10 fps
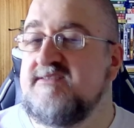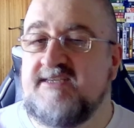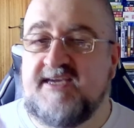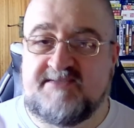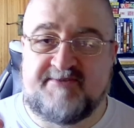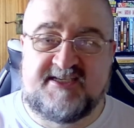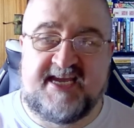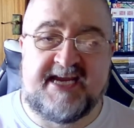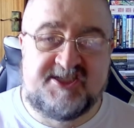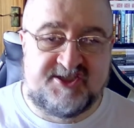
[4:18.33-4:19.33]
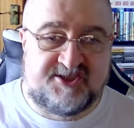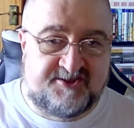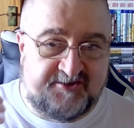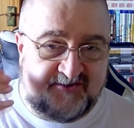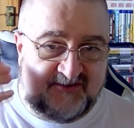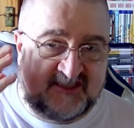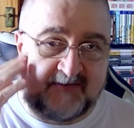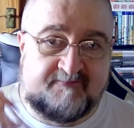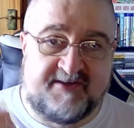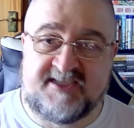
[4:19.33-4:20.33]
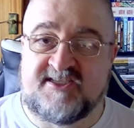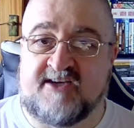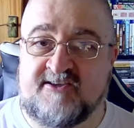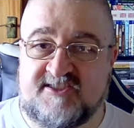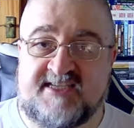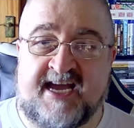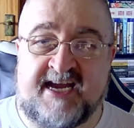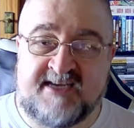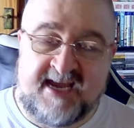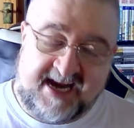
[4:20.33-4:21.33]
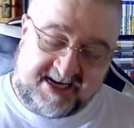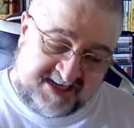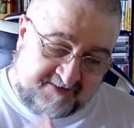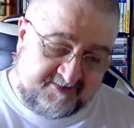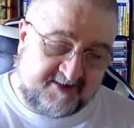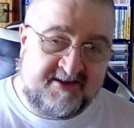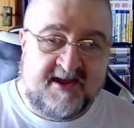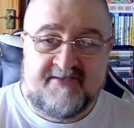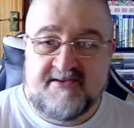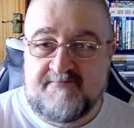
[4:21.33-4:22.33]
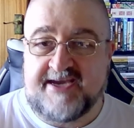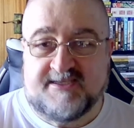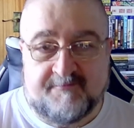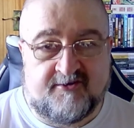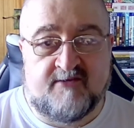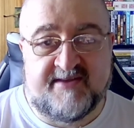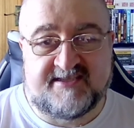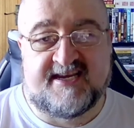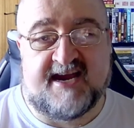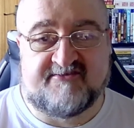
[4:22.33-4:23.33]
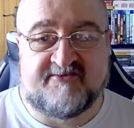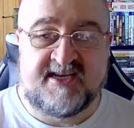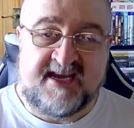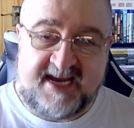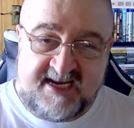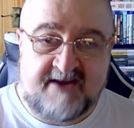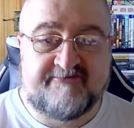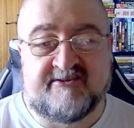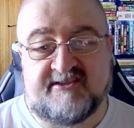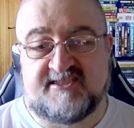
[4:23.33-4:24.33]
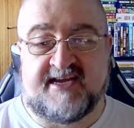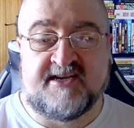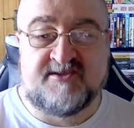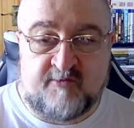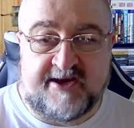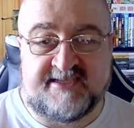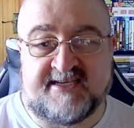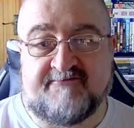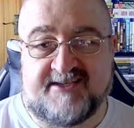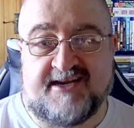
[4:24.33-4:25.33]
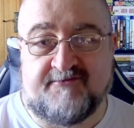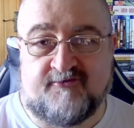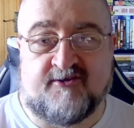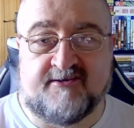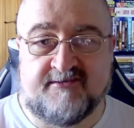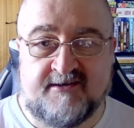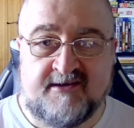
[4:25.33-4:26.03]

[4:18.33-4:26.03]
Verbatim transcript: He's pretentious to something he doesn't understand, and the basic problem with this character is he never understands what he's advocating for.